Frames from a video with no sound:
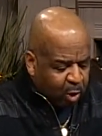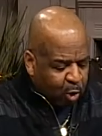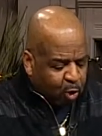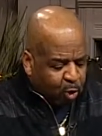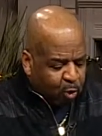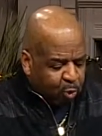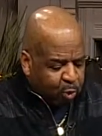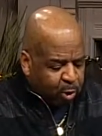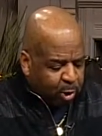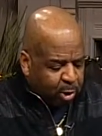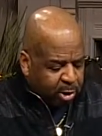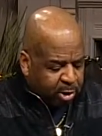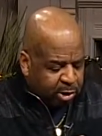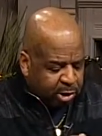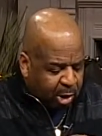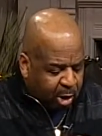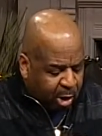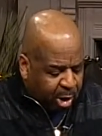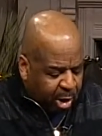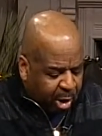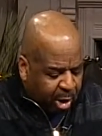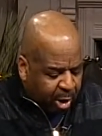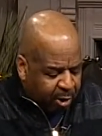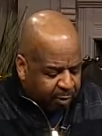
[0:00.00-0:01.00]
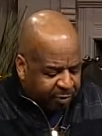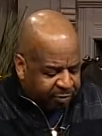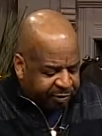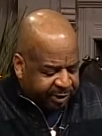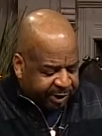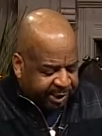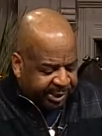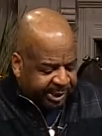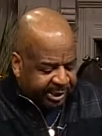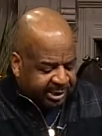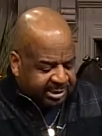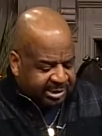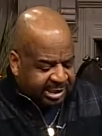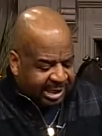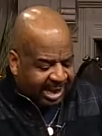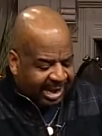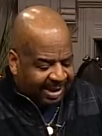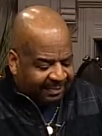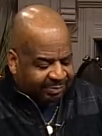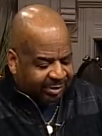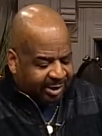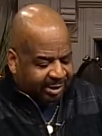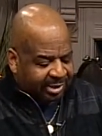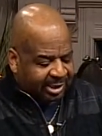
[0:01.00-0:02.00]
who works all things
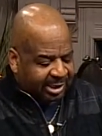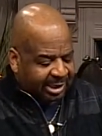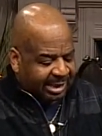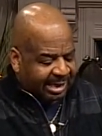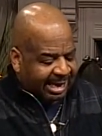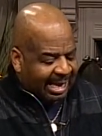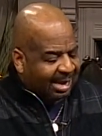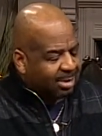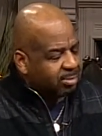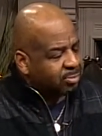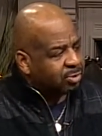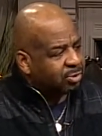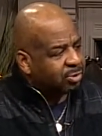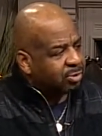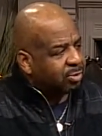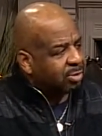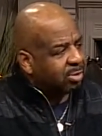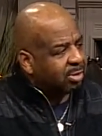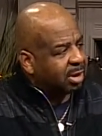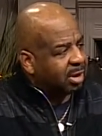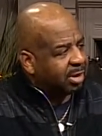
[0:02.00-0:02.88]
after the counsel mm-hmm.